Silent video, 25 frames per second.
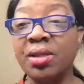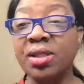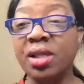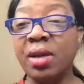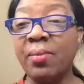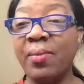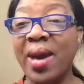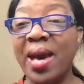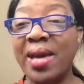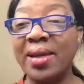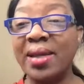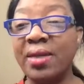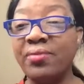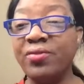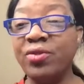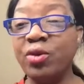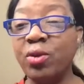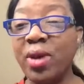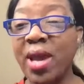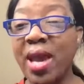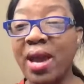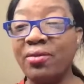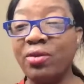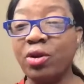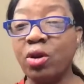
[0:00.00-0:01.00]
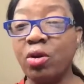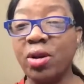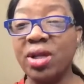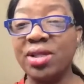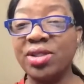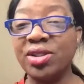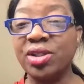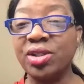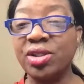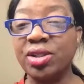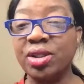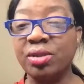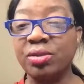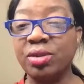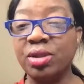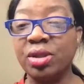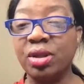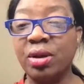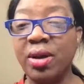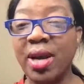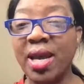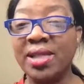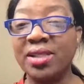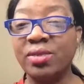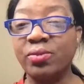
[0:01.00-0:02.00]
Somebody, if you have questions,
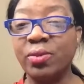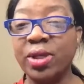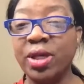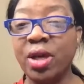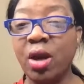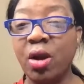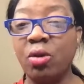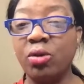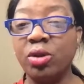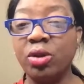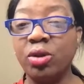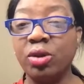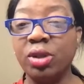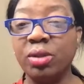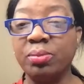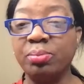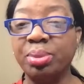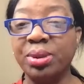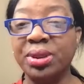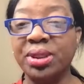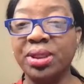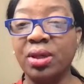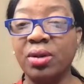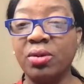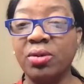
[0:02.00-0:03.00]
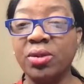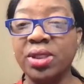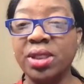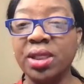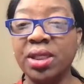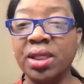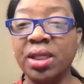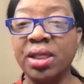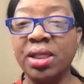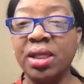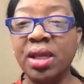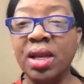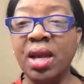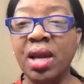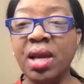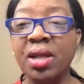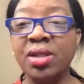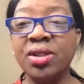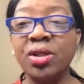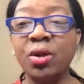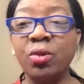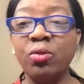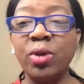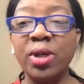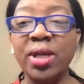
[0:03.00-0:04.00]
as we go, you can put those in.
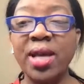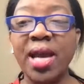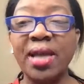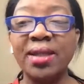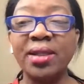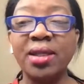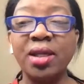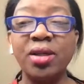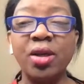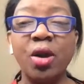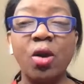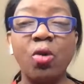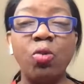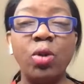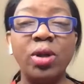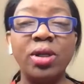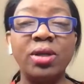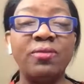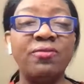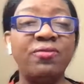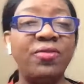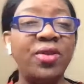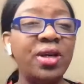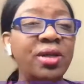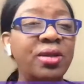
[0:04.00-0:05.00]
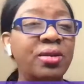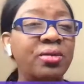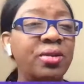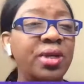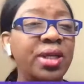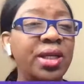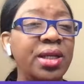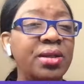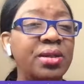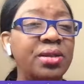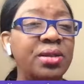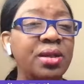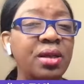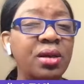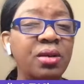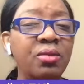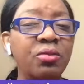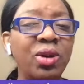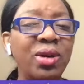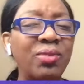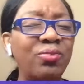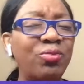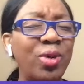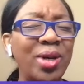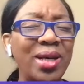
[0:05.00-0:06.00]
So we had to know what a funnel is.
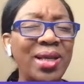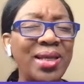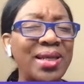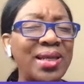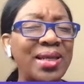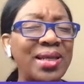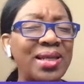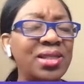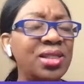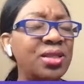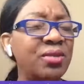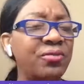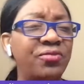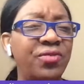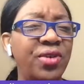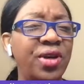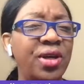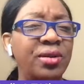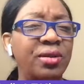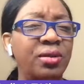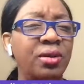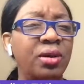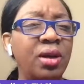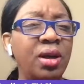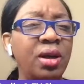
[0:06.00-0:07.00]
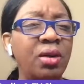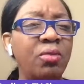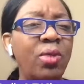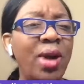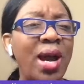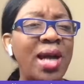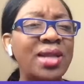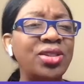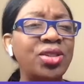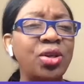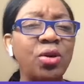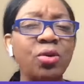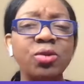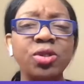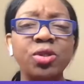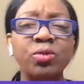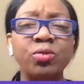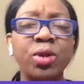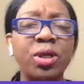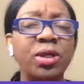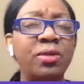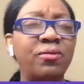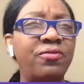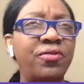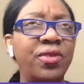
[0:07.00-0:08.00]
What is a funnel? Well, I told you
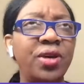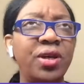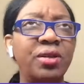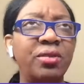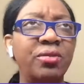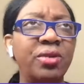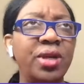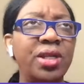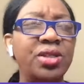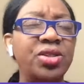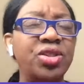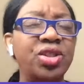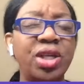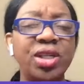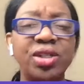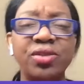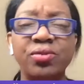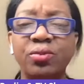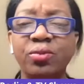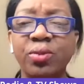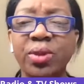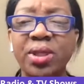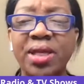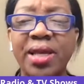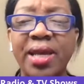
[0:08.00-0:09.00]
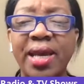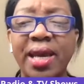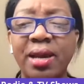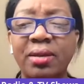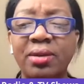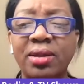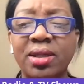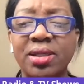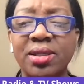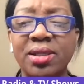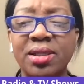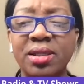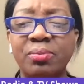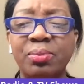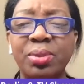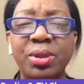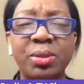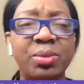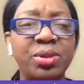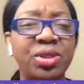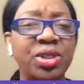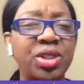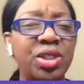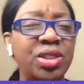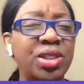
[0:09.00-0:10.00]
what a funnel is, just to recap, because some
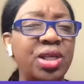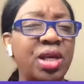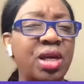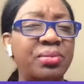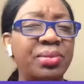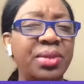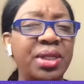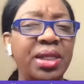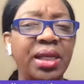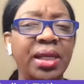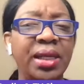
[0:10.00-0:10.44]
people just coming